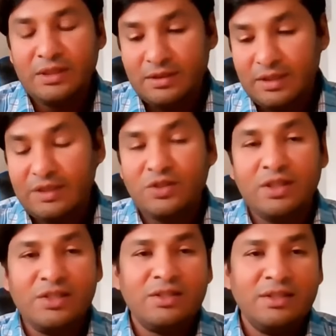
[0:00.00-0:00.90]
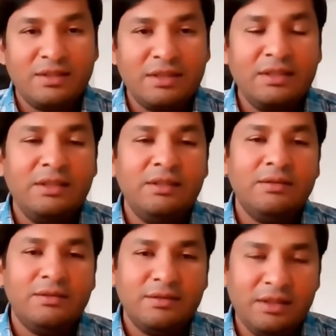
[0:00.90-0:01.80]
so this education is
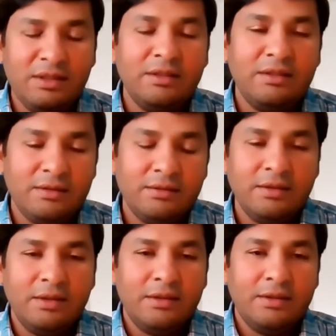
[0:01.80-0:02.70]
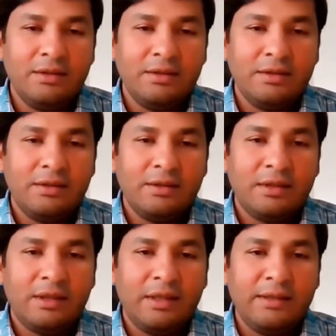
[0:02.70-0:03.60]
really needed,
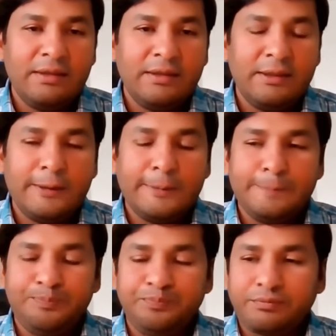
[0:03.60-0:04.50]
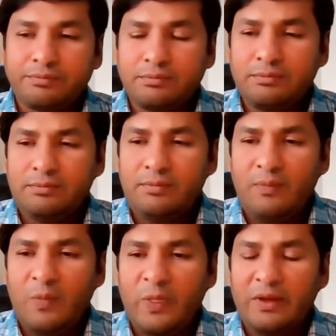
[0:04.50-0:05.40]
and
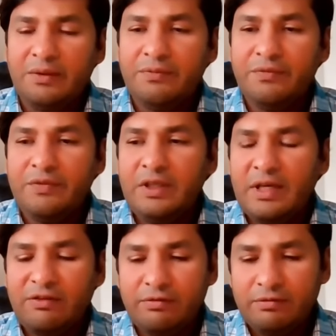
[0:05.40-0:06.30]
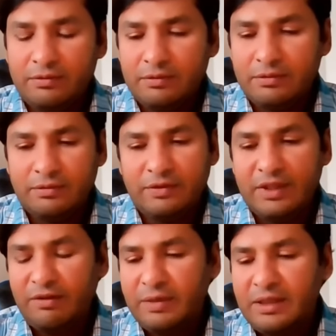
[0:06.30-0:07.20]
we have
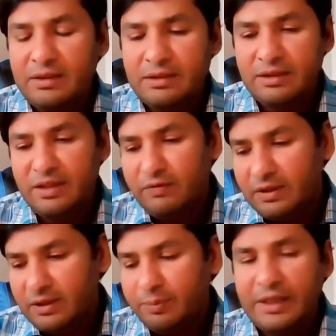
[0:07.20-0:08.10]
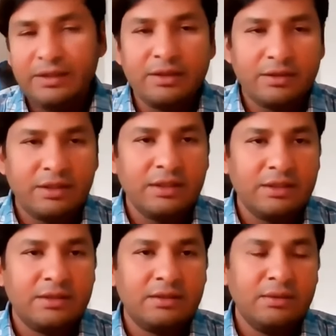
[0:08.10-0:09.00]
made it even the paid
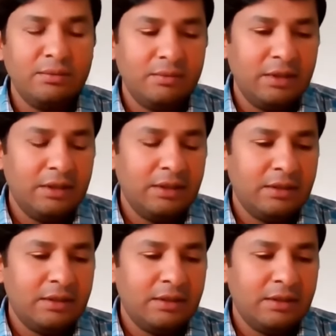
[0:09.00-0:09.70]
retreats. You know,